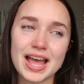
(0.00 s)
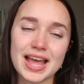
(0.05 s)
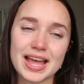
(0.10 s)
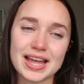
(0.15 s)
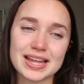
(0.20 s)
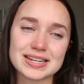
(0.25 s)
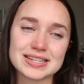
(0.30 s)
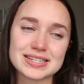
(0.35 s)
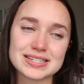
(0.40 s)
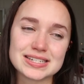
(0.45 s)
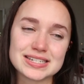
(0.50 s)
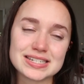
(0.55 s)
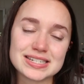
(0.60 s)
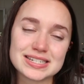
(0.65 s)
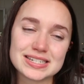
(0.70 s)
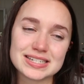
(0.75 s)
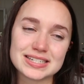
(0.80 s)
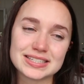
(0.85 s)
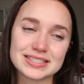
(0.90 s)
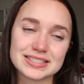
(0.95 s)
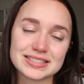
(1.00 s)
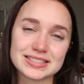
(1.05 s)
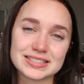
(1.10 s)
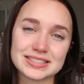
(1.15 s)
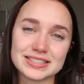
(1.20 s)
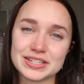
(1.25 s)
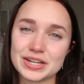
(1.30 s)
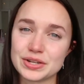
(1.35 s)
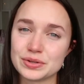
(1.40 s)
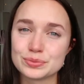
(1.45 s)
and,
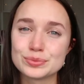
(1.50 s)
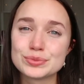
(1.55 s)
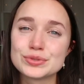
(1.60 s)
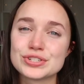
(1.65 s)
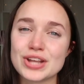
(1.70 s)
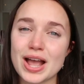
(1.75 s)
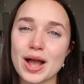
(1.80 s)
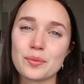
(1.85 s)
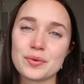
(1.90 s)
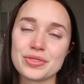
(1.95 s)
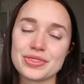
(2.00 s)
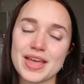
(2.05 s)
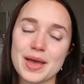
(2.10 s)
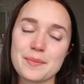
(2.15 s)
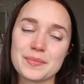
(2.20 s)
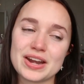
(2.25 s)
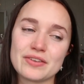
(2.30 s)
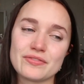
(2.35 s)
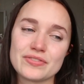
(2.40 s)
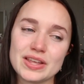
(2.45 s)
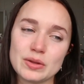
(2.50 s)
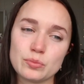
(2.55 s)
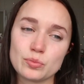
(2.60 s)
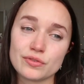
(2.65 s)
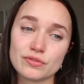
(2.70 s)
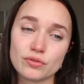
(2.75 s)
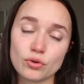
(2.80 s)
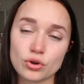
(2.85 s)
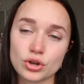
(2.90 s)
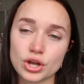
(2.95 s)
you know, chat with them and everything
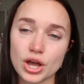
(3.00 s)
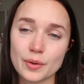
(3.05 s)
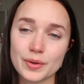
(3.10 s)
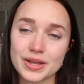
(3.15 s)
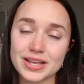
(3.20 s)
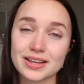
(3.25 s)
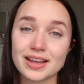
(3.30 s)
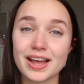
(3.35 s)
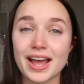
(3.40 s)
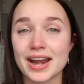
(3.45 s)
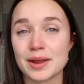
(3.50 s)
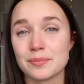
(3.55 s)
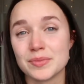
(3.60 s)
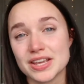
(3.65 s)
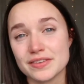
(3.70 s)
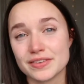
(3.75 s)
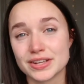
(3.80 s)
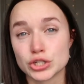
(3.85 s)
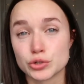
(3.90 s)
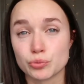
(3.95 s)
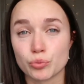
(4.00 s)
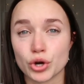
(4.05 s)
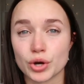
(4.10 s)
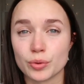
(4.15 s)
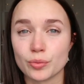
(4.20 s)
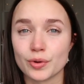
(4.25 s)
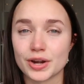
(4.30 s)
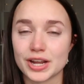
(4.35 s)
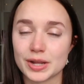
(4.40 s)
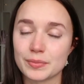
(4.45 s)
before going. And I'm leaving
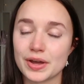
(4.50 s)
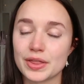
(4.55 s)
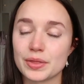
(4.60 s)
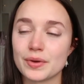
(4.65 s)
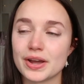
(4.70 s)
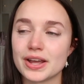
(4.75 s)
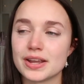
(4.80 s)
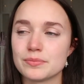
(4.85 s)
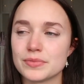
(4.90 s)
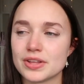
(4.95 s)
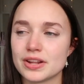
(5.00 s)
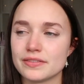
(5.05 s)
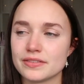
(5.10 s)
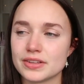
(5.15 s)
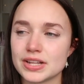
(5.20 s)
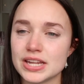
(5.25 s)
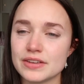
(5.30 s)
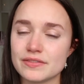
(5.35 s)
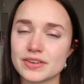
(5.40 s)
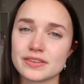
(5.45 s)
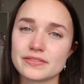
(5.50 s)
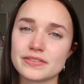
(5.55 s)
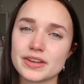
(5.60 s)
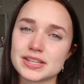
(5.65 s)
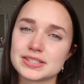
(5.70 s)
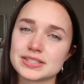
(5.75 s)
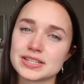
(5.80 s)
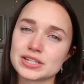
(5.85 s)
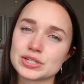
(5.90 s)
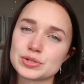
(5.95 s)
tomorrow morning, by the way. I'm leaving
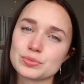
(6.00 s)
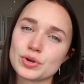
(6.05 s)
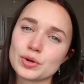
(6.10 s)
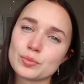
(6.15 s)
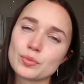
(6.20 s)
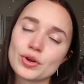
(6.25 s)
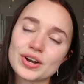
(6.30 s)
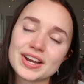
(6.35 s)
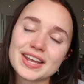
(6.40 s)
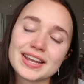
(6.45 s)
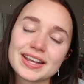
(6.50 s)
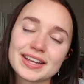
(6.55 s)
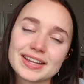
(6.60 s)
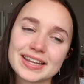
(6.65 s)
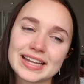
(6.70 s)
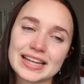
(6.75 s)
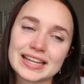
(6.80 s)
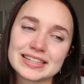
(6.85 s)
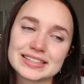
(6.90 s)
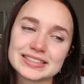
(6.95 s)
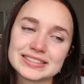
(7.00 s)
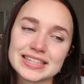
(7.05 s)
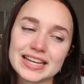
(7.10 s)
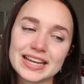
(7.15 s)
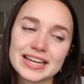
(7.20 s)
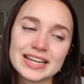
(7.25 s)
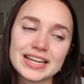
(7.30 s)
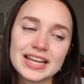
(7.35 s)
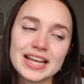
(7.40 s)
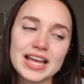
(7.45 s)
first thing tomorrow morning. And
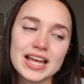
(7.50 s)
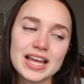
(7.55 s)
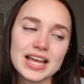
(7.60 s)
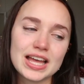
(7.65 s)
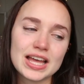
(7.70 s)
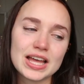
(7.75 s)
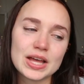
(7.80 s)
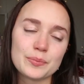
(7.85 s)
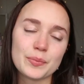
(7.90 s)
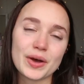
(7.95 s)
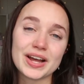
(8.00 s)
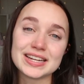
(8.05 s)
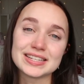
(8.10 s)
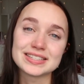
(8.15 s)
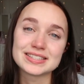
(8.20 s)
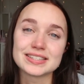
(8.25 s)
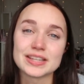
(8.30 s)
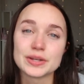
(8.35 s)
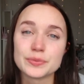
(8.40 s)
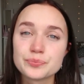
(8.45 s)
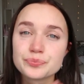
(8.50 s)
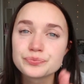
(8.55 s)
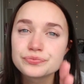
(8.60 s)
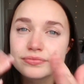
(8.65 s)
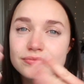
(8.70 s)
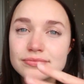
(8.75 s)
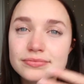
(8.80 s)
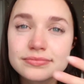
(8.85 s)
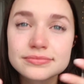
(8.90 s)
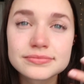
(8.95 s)
yeah, but I need to
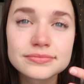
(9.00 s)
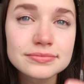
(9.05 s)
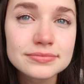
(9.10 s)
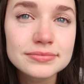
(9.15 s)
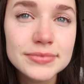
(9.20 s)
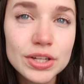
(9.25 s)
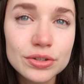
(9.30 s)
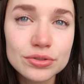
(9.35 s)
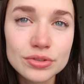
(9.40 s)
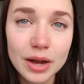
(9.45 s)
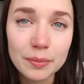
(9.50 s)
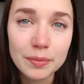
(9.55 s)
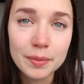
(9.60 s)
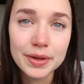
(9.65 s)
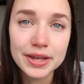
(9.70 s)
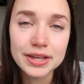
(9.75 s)
sort out my